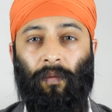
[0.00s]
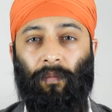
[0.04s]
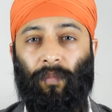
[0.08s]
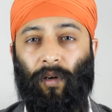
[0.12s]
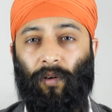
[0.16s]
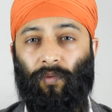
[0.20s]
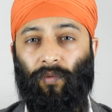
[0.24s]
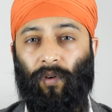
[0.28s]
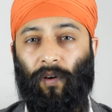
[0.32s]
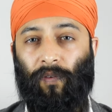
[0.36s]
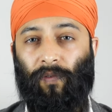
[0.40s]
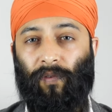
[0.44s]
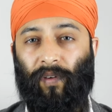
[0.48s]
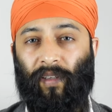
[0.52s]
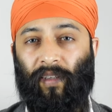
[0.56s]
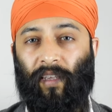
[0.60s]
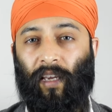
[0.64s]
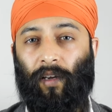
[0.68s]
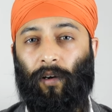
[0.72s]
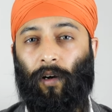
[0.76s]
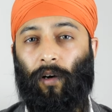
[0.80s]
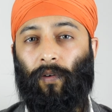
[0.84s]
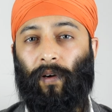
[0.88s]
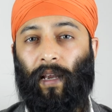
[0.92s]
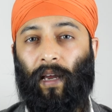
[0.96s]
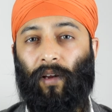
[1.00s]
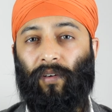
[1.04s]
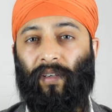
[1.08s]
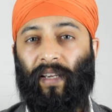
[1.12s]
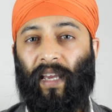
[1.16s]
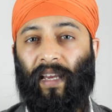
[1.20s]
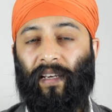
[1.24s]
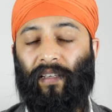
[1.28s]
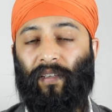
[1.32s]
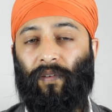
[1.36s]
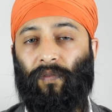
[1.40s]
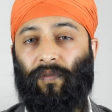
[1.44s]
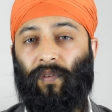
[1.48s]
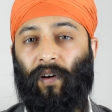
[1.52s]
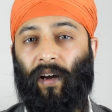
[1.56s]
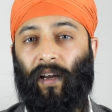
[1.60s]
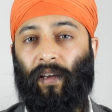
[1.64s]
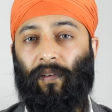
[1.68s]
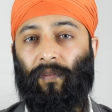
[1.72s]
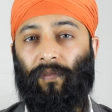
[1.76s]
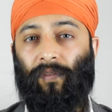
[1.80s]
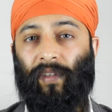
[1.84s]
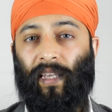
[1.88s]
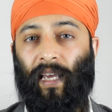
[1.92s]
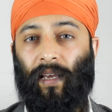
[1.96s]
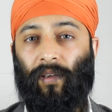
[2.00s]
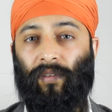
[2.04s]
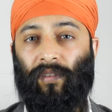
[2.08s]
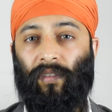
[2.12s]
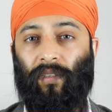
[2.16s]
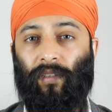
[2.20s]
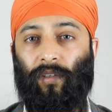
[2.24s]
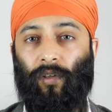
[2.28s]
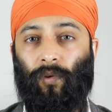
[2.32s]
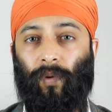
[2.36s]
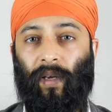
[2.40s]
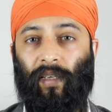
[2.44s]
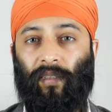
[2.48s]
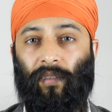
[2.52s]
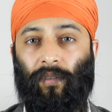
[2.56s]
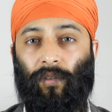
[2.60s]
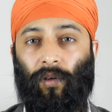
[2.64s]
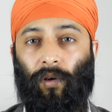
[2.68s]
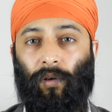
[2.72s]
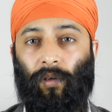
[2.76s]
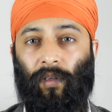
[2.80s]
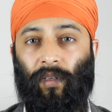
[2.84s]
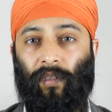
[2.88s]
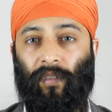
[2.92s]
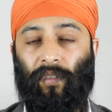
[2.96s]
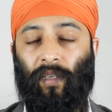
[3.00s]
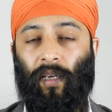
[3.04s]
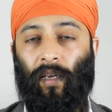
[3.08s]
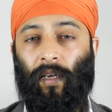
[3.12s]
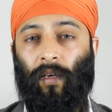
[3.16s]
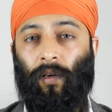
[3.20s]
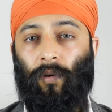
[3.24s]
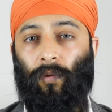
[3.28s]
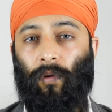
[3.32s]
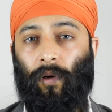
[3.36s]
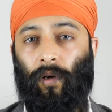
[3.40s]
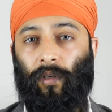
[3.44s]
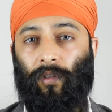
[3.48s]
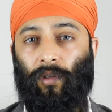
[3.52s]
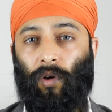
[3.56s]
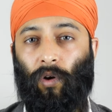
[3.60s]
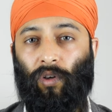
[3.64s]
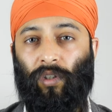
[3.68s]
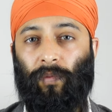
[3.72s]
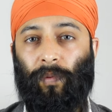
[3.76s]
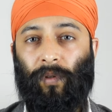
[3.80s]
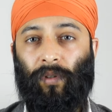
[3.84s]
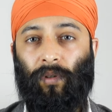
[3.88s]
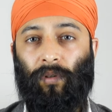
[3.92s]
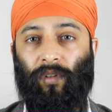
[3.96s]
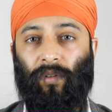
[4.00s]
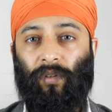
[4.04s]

but roughly they are around 85,000 US dollars, whereas hospital